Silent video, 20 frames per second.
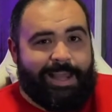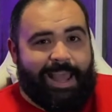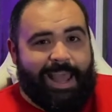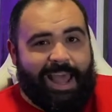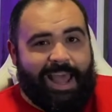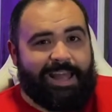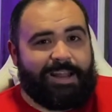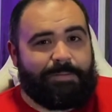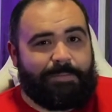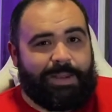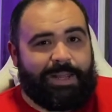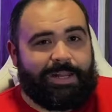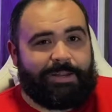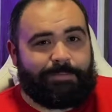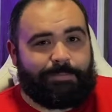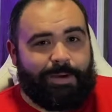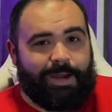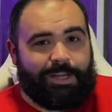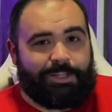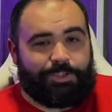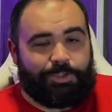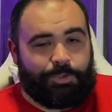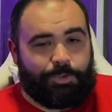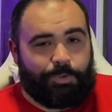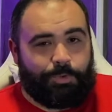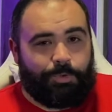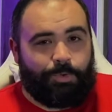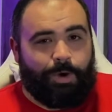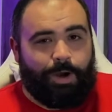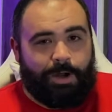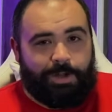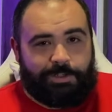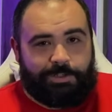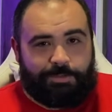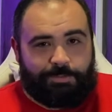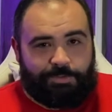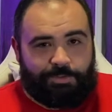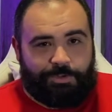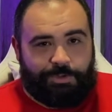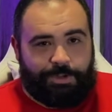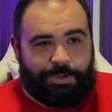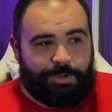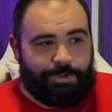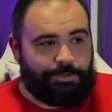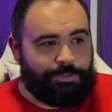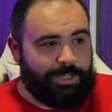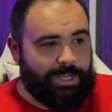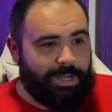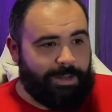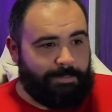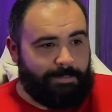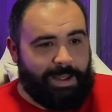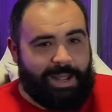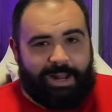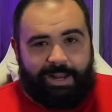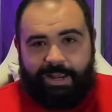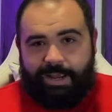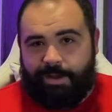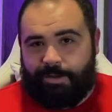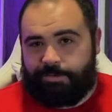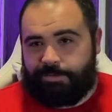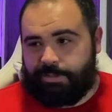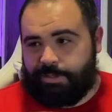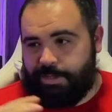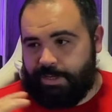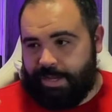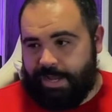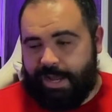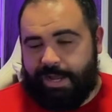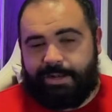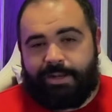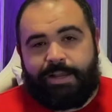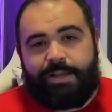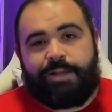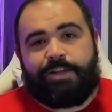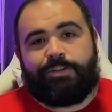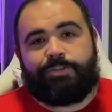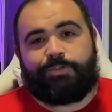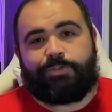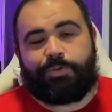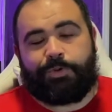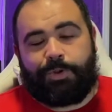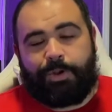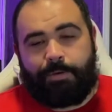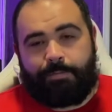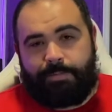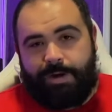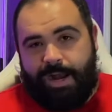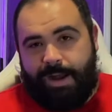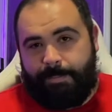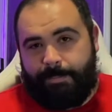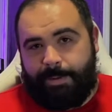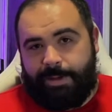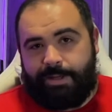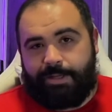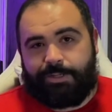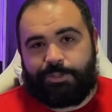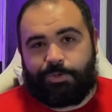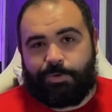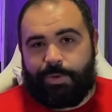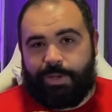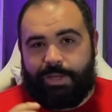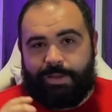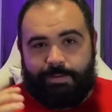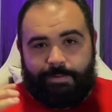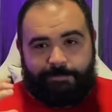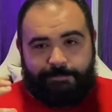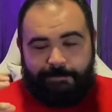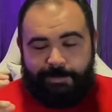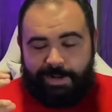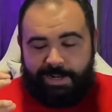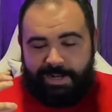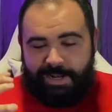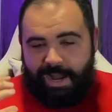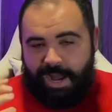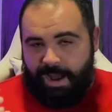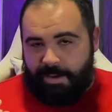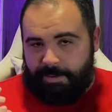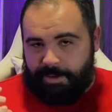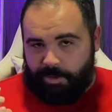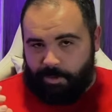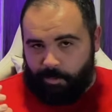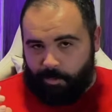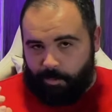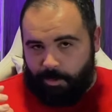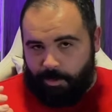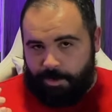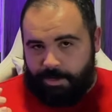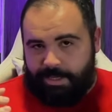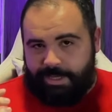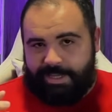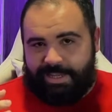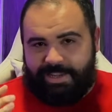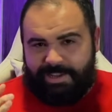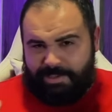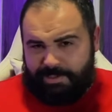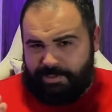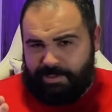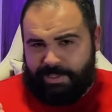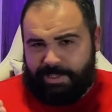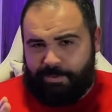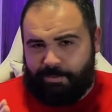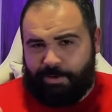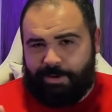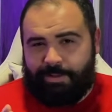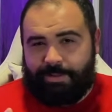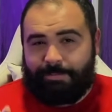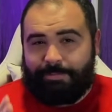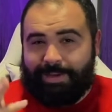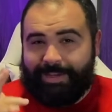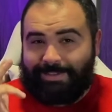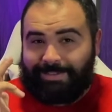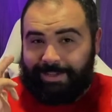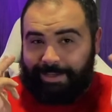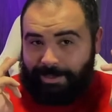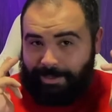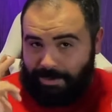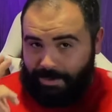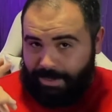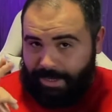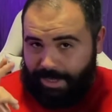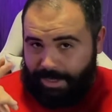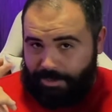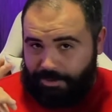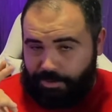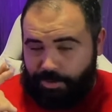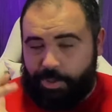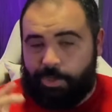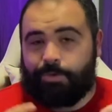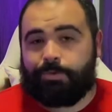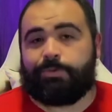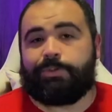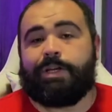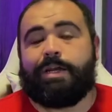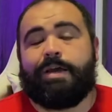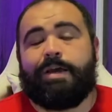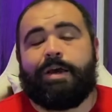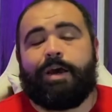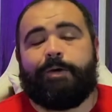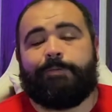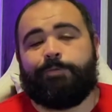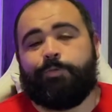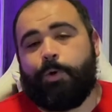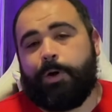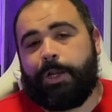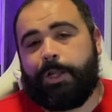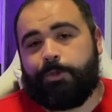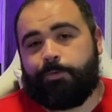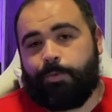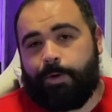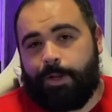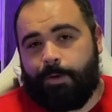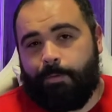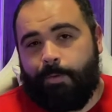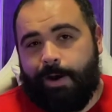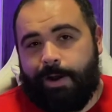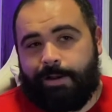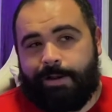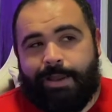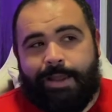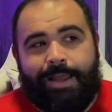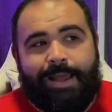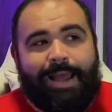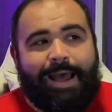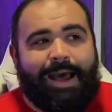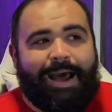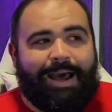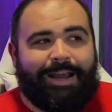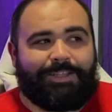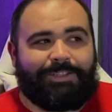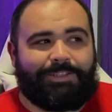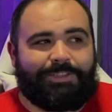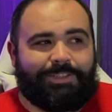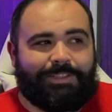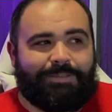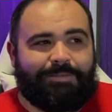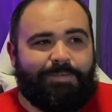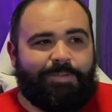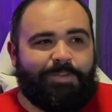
animated by two awesome studios. You got Madhouse, you got Studio Mappa doing phenomenal work, easily one of the best looking shows of 2021. I just